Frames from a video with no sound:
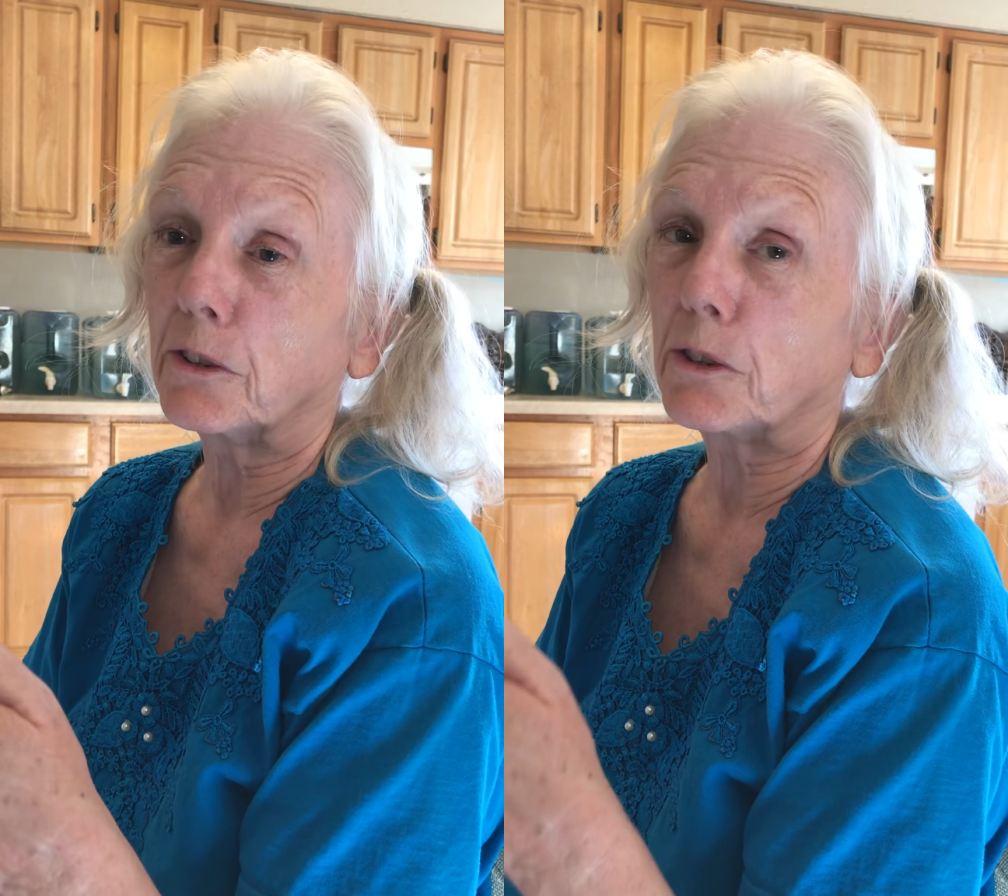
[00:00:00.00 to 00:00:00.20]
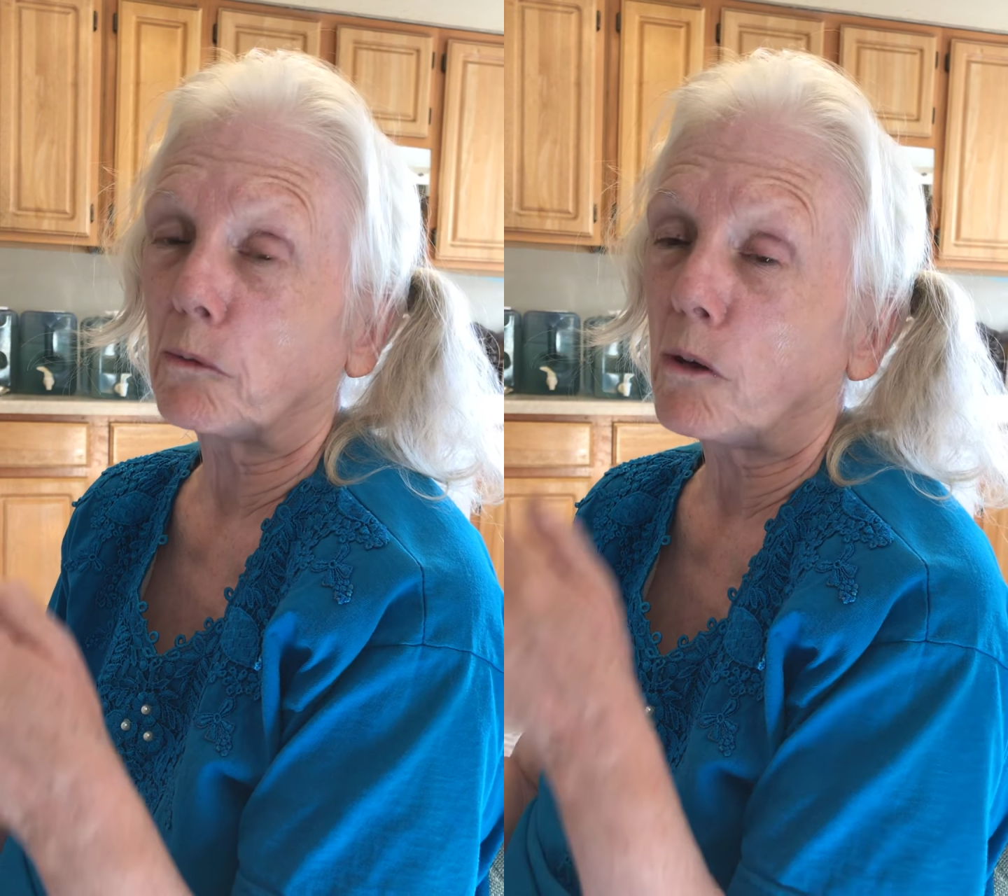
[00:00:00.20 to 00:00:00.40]

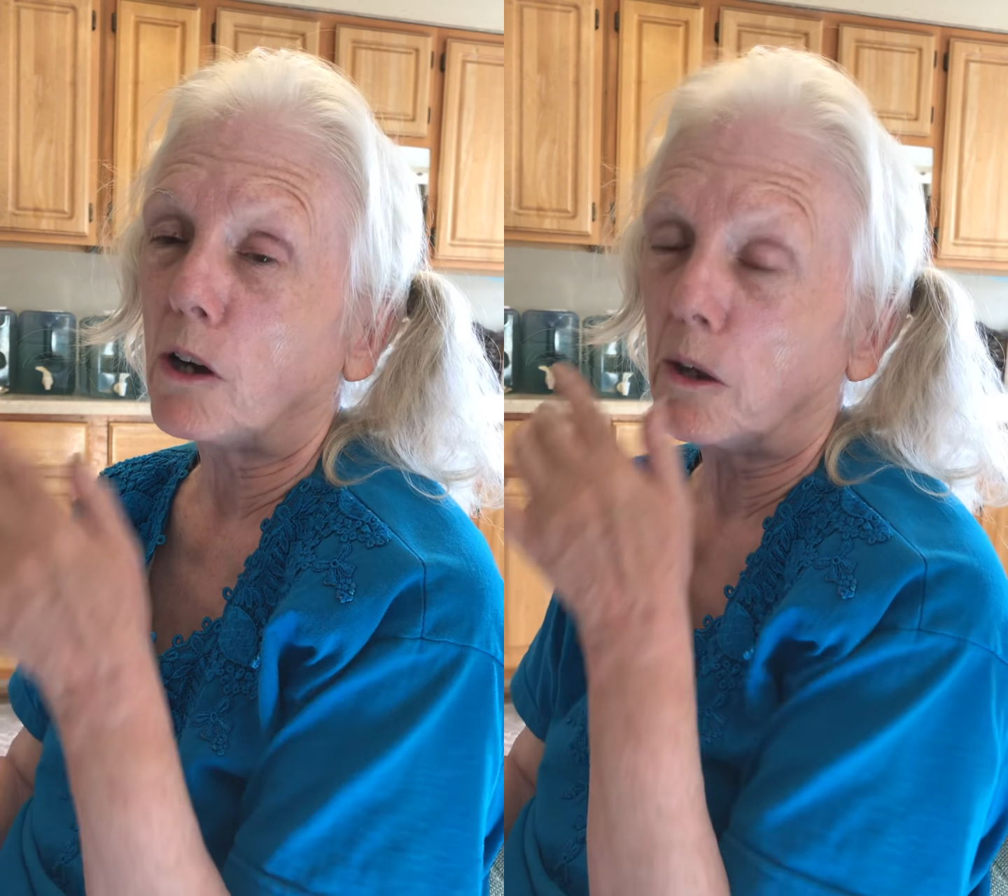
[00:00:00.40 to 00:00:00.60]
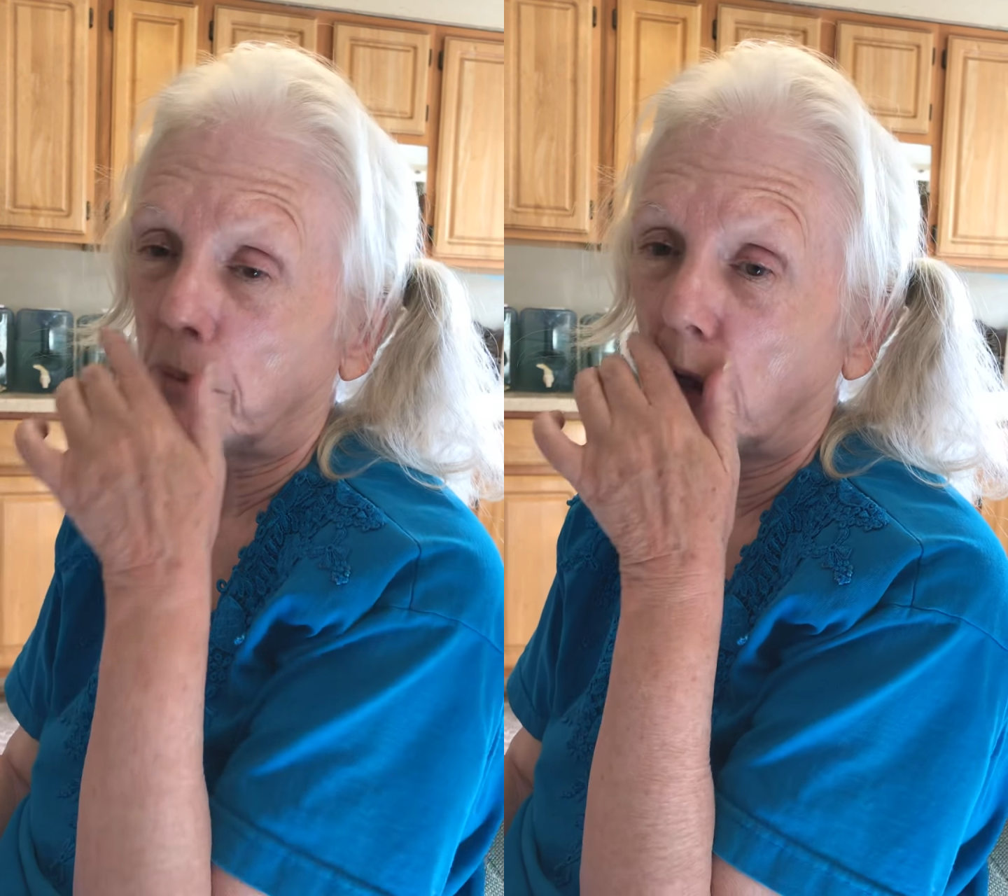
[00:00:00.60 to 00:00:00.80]

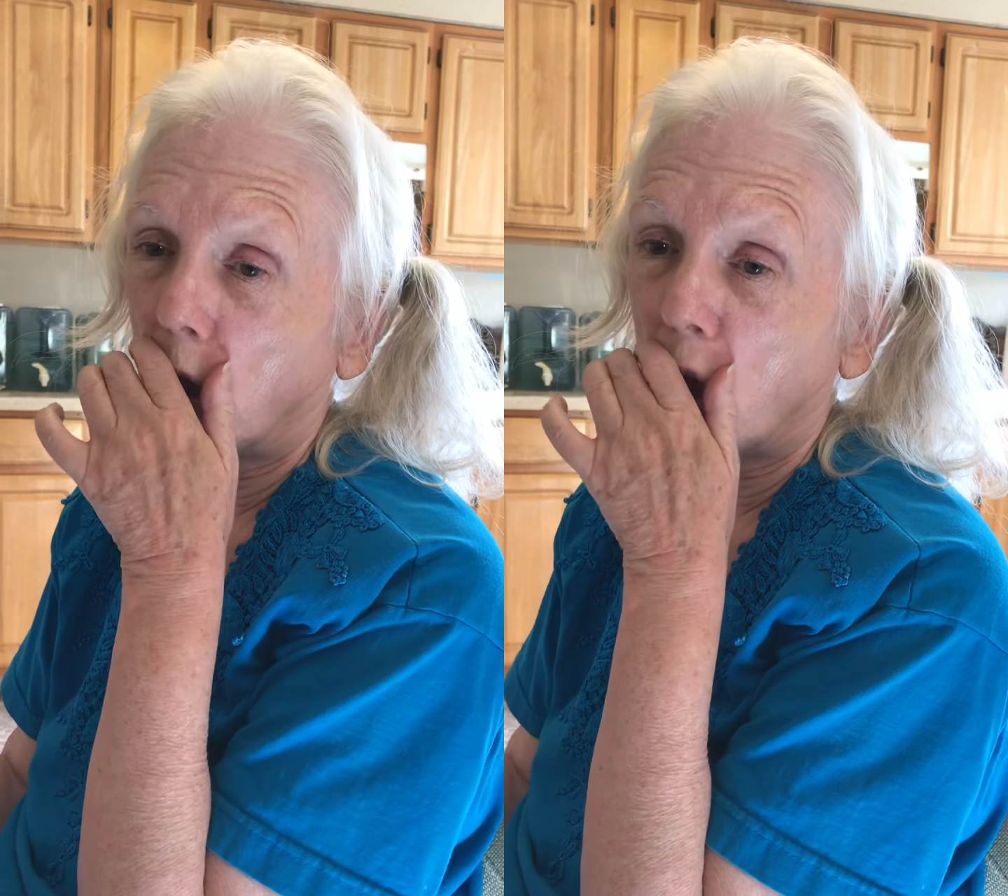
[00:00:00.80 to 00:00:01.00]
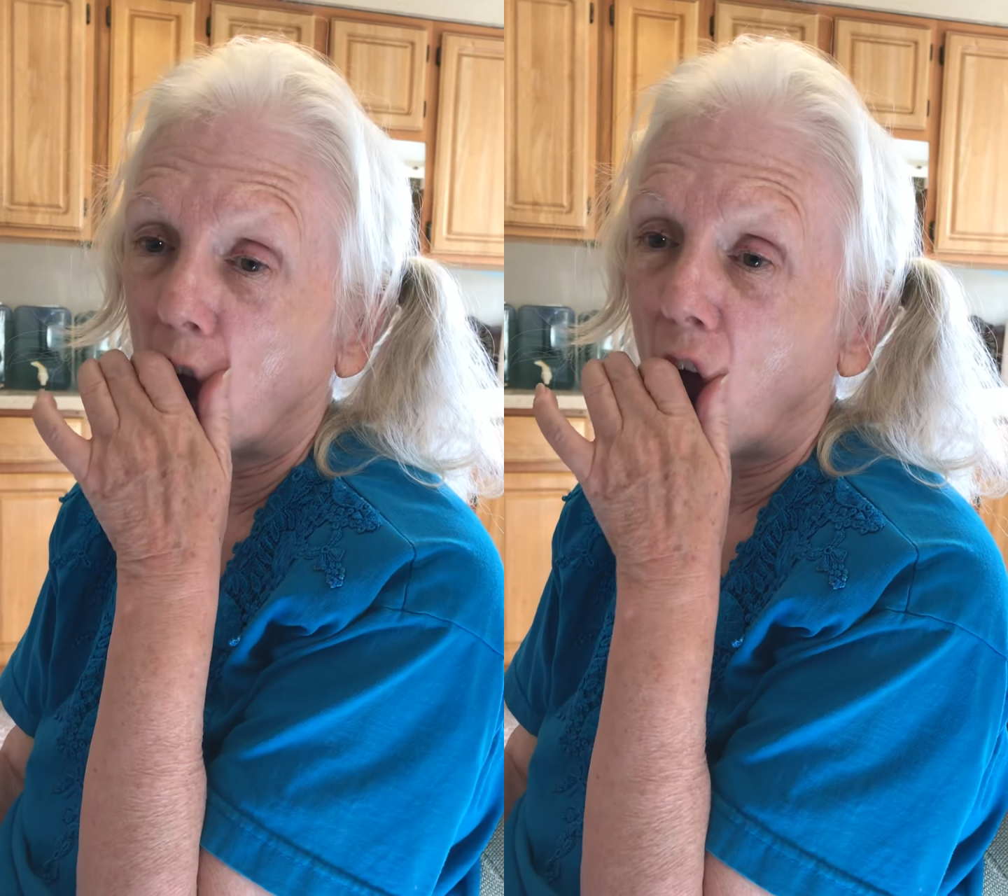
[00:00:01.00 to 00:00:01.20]
swap
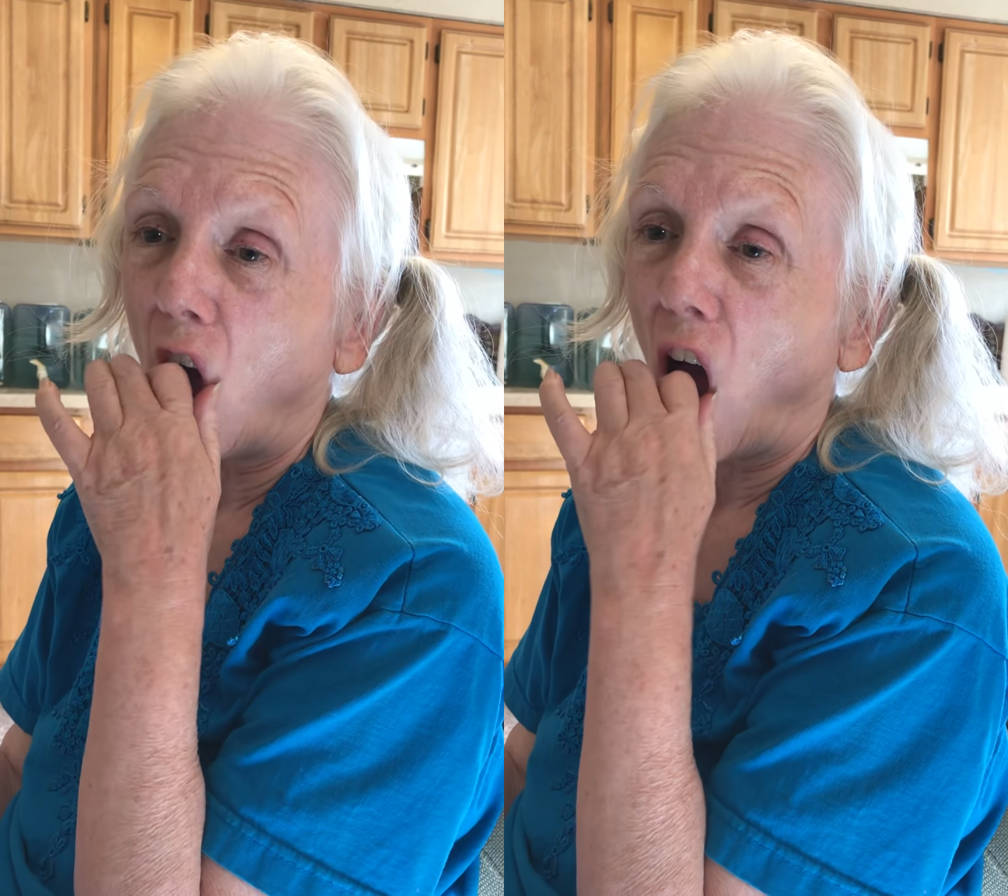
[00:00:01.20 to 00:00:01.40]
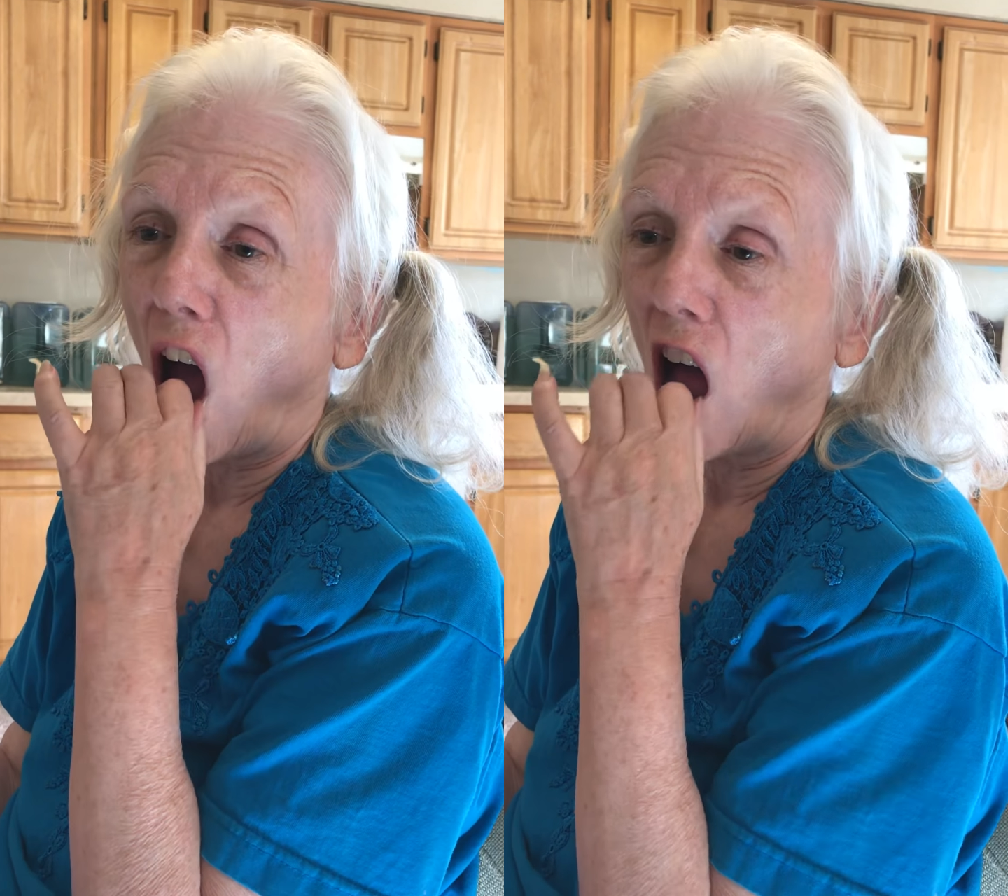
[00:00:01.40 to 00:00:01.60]

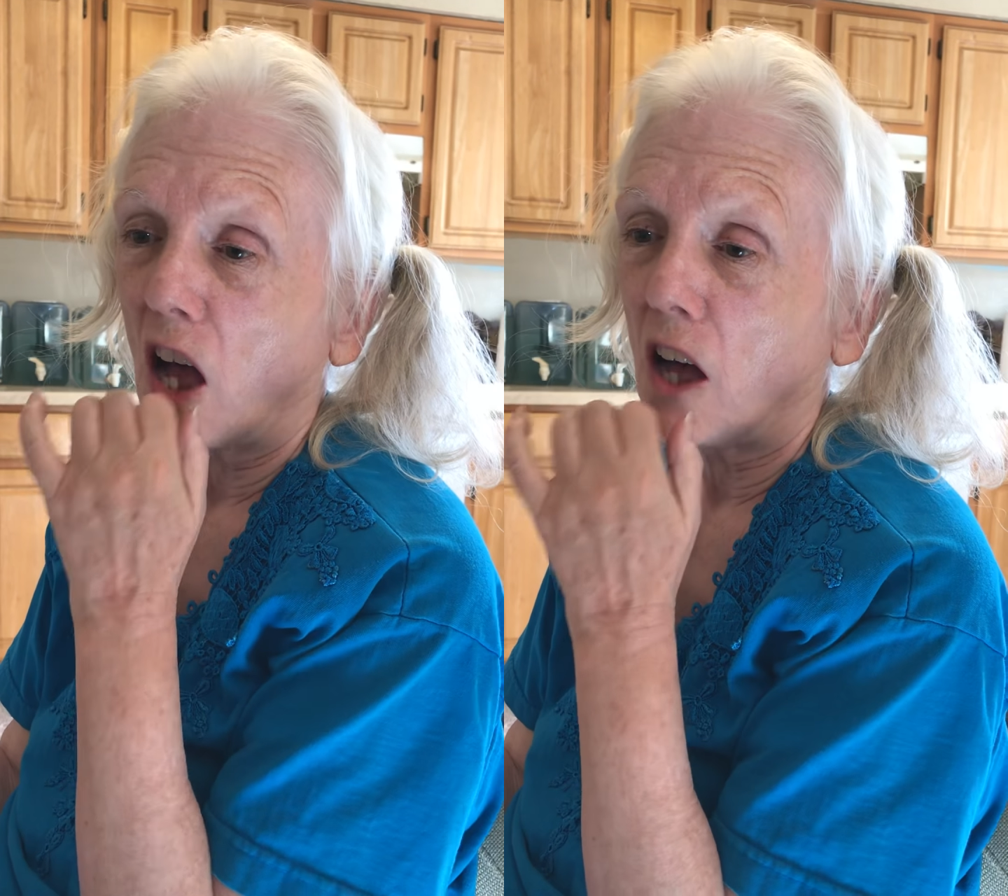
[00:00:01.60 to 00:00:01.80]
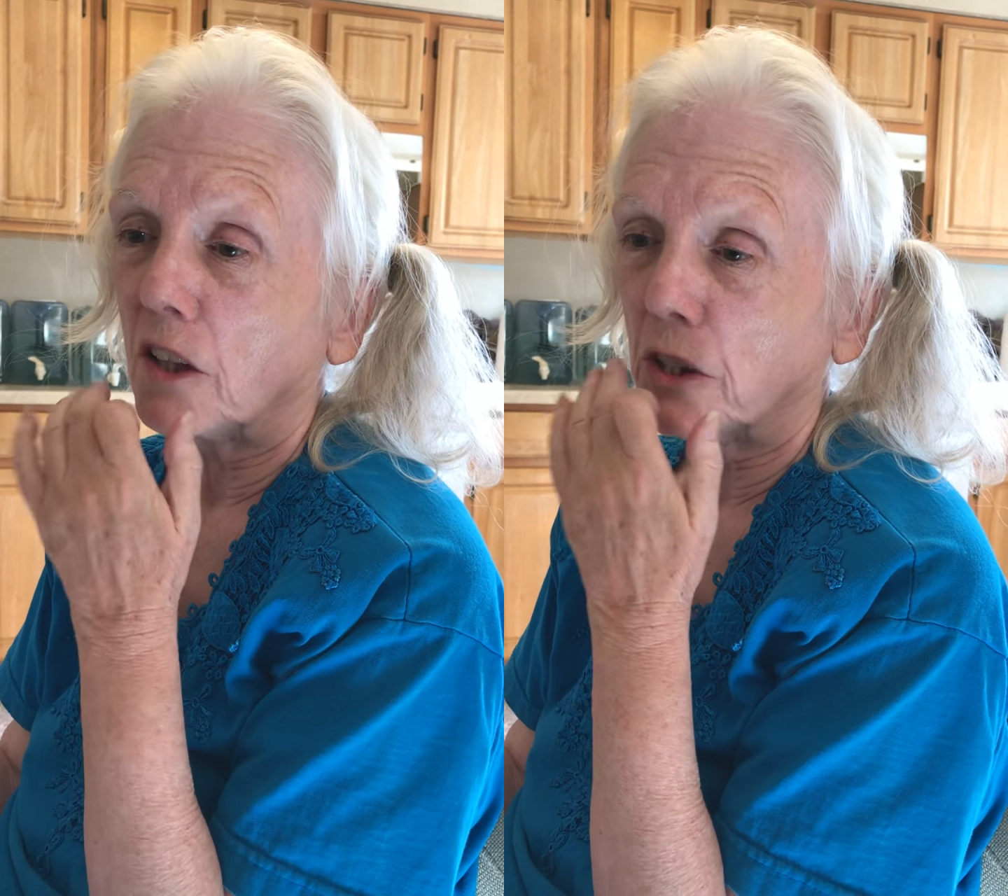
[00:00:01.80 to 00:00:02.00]
all